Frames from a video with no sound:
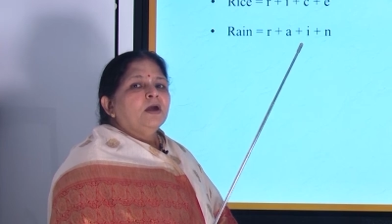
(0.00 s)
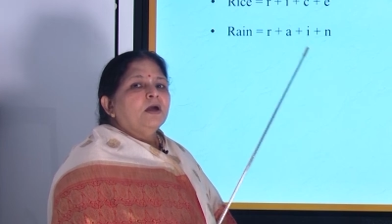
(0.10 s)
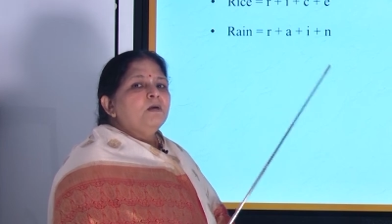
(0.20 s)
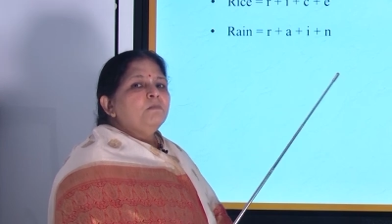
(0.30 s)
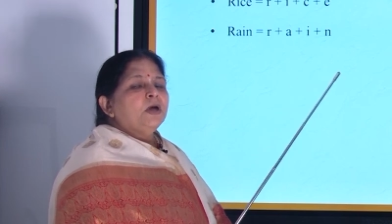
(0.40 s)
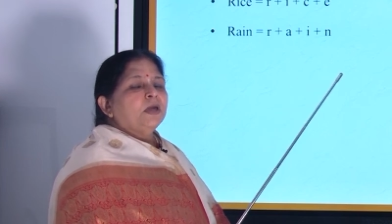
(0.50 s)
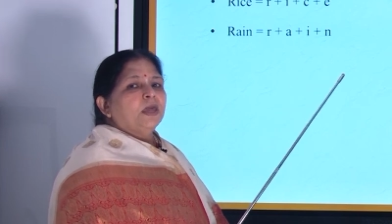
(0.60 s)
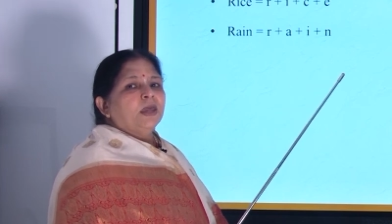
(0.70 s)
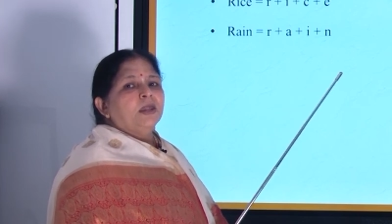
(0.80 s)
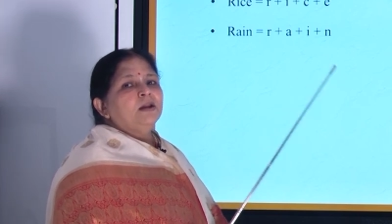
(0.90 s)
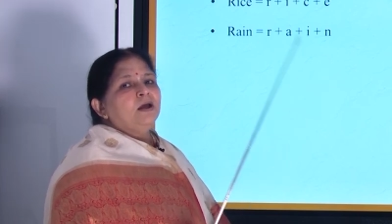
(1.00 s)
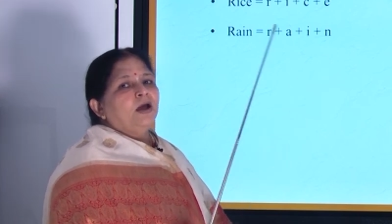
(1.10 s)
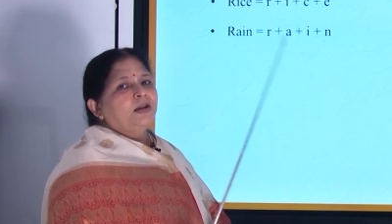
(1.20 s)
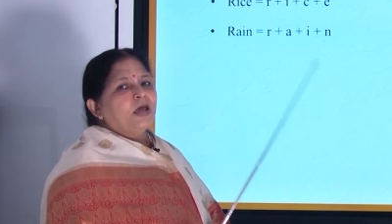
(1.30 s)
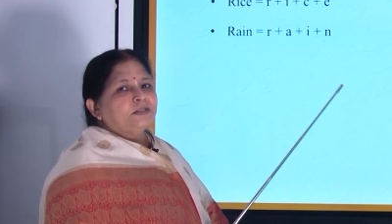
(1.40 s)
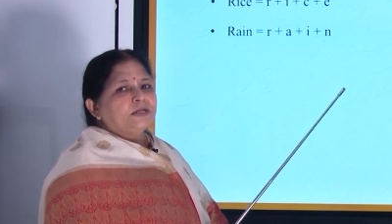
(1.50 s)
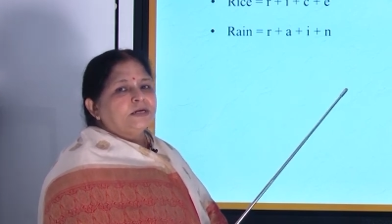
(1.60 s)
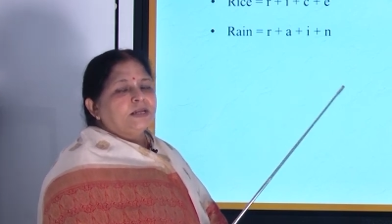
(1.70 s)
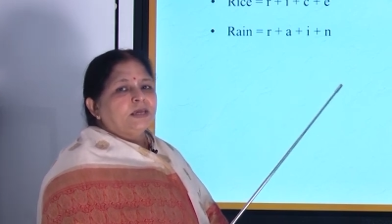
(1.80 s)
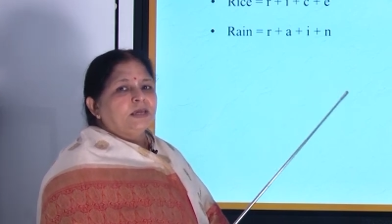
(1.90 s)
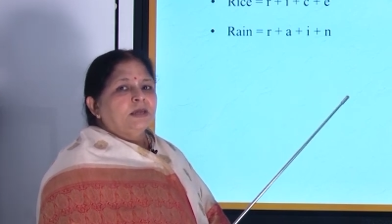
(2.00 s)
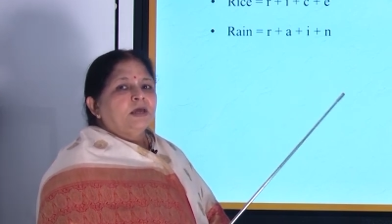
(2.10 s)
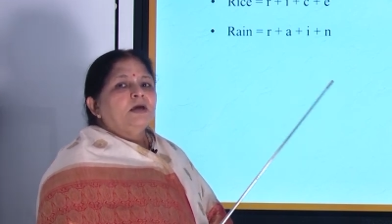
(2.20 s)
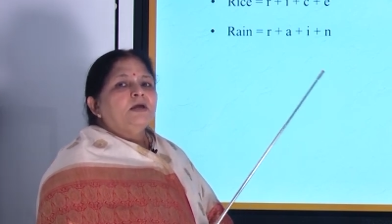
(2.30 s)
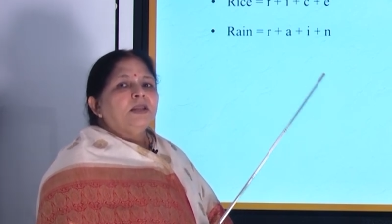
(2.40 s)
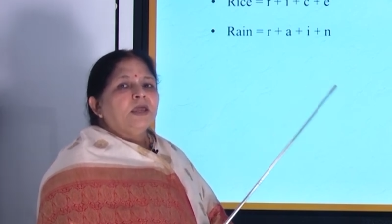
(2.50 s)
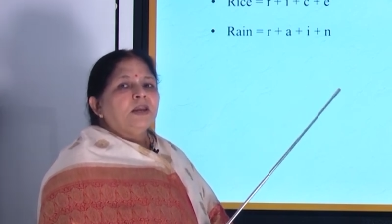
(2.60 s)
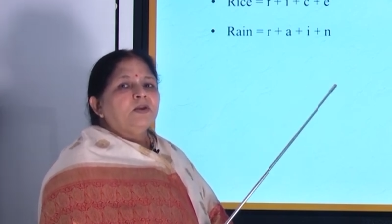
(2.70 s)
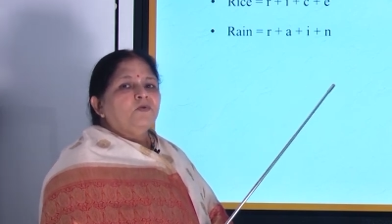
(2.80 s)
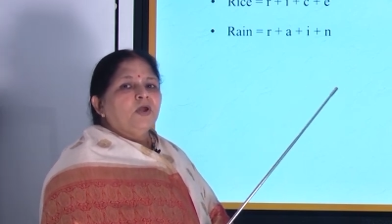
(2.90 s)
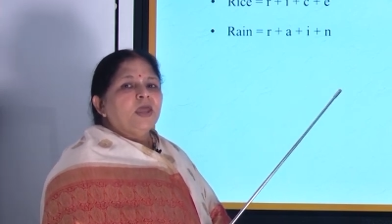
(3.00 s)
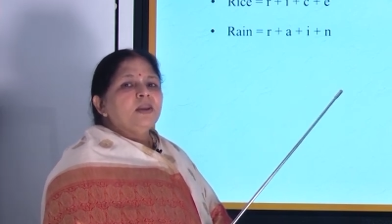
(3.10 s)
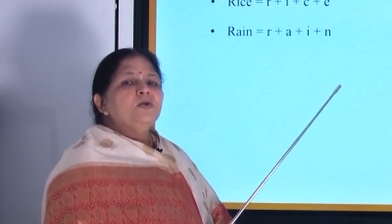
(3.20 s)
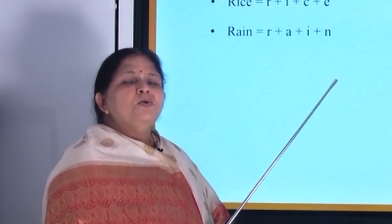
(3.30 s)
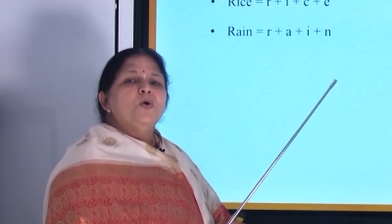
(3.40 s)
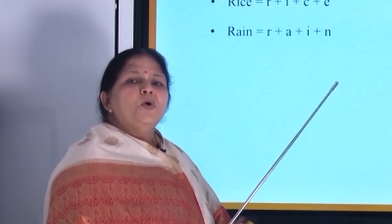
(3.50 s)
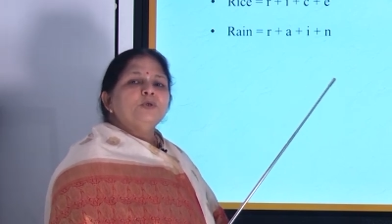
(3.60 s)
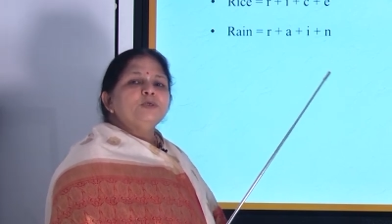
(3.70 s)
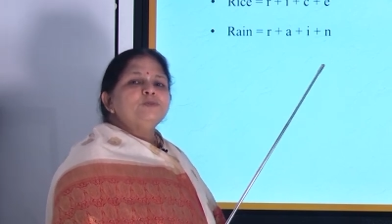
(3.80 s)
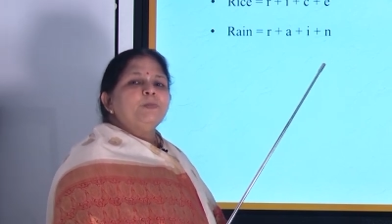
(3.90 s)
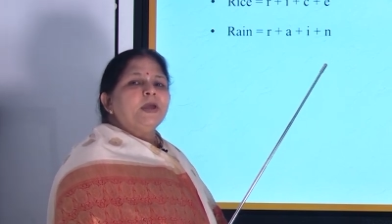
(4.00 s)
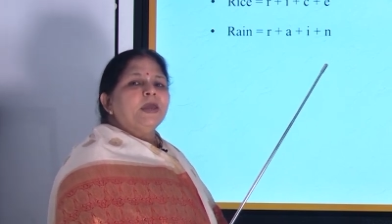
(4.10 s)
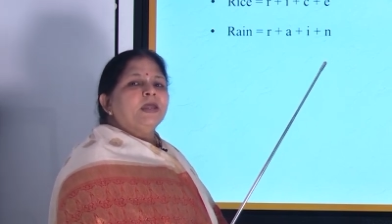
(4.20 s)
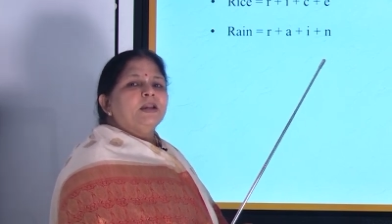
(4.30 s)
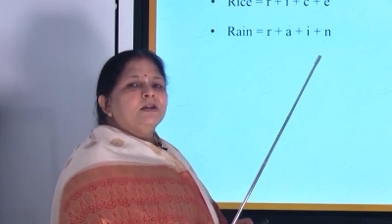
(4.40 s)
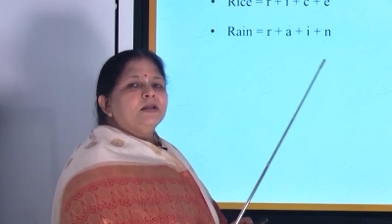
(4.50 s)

Come again another day. Rain, rain, go to Spain.